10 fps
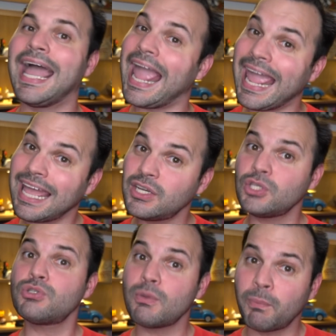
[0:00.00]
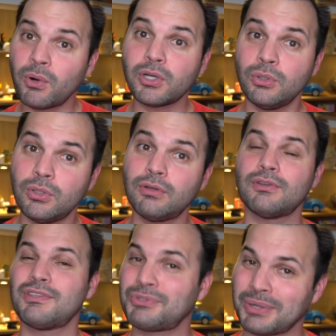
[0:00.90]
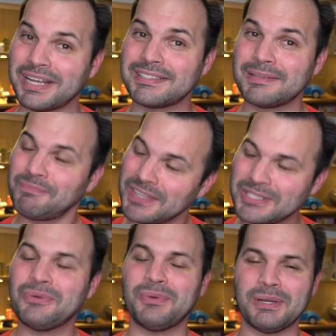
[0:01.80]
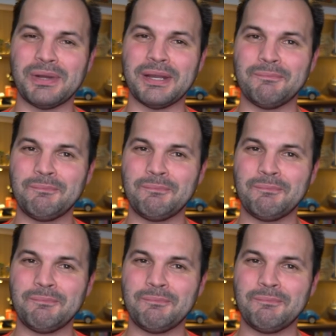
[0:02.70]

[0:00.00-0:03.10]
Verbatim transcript: and you support Uno Dos of Trace. It's a win-win.